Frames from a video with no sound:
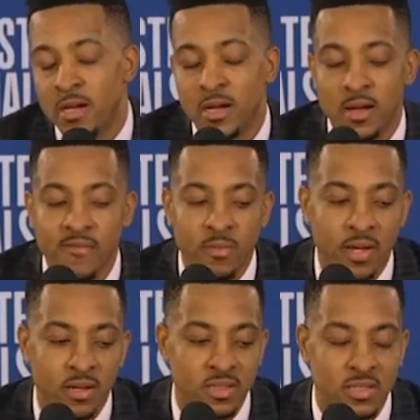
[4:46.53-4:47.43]
Uh,
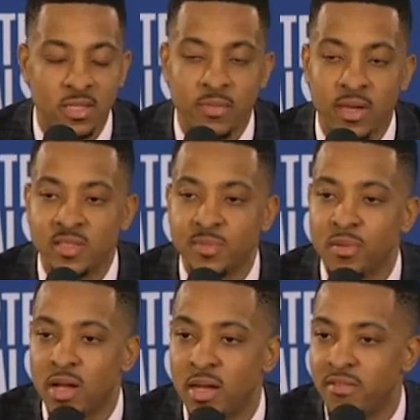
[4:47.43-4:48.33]
everybody on this team has
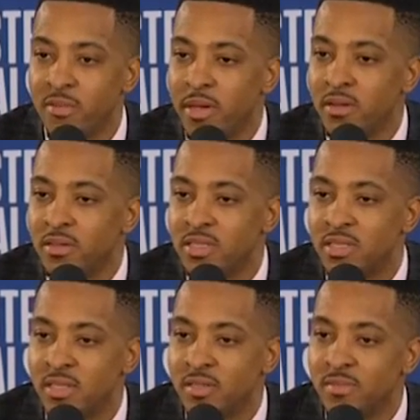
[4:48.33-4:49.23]
pride. Everybody on this
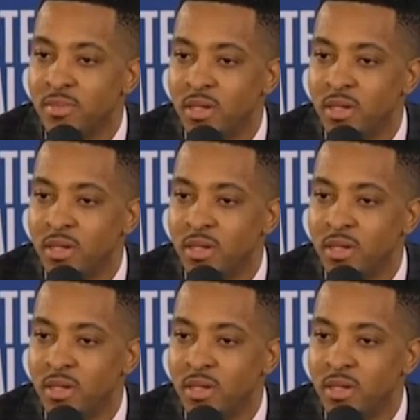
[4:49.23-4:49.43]
team,